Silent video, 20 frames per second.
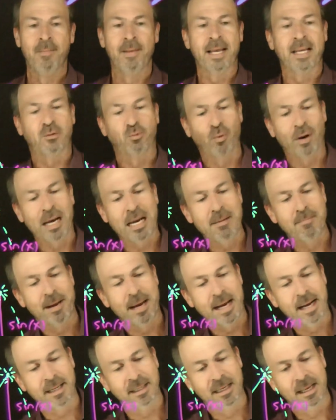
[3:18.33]
It really
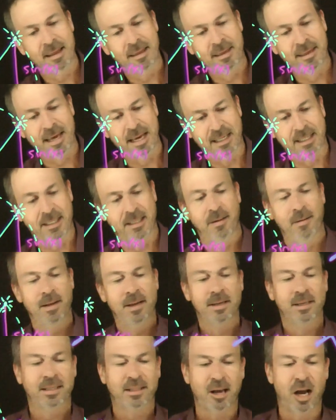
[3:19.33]
means this,
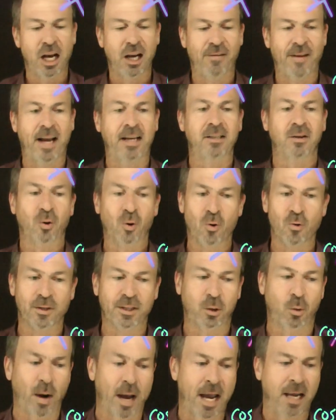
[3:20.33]
sine of x all
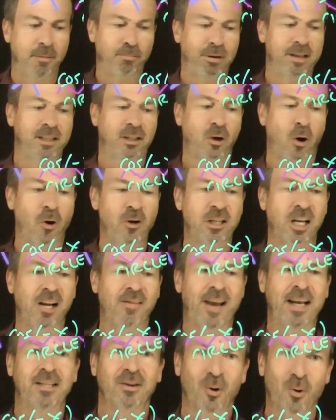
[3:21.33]
squared plus cosine
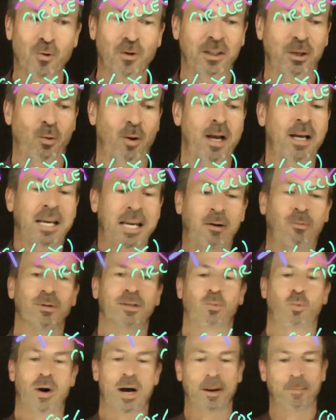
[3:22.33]
of x all squared
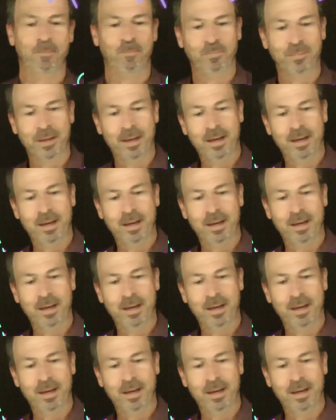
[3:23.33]
equals 1.